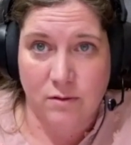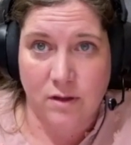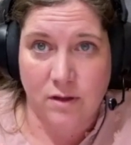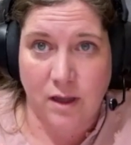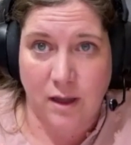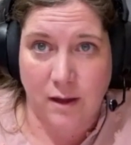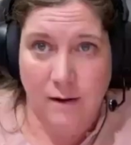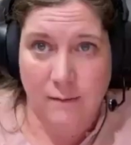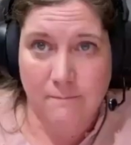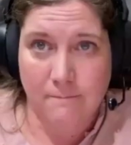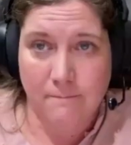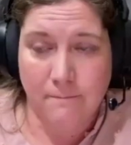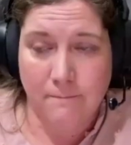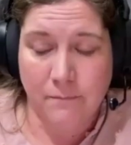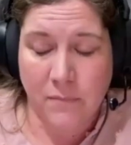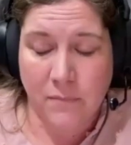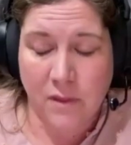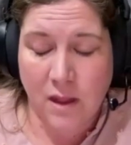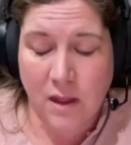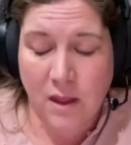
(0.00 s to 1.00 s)
Okay?
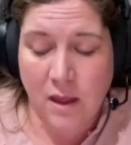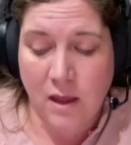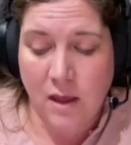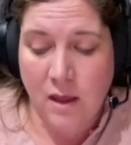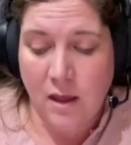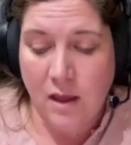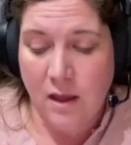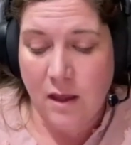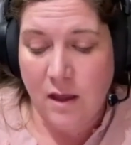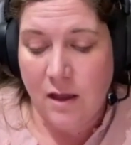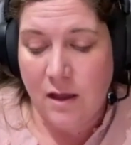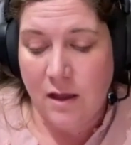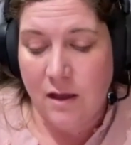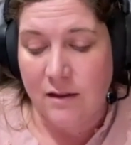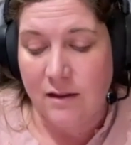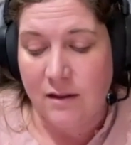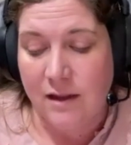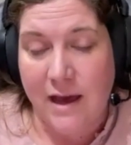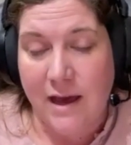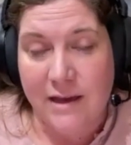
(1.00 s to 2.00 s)

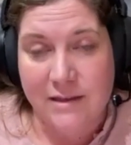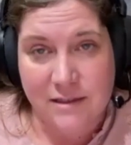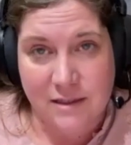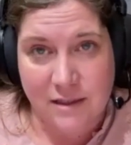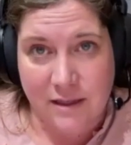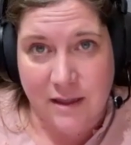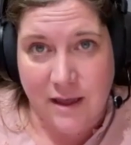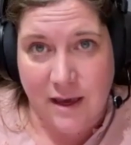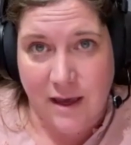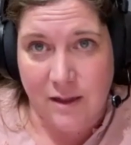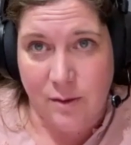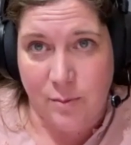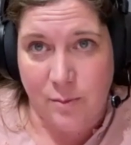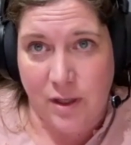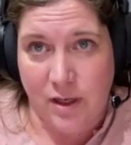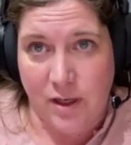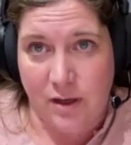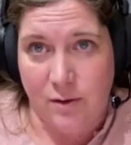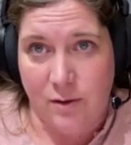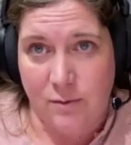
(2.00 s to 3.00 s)
Lastly, the
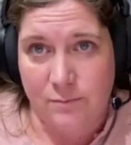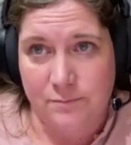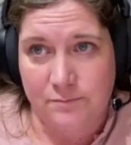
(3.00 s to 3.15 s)
jalapeno.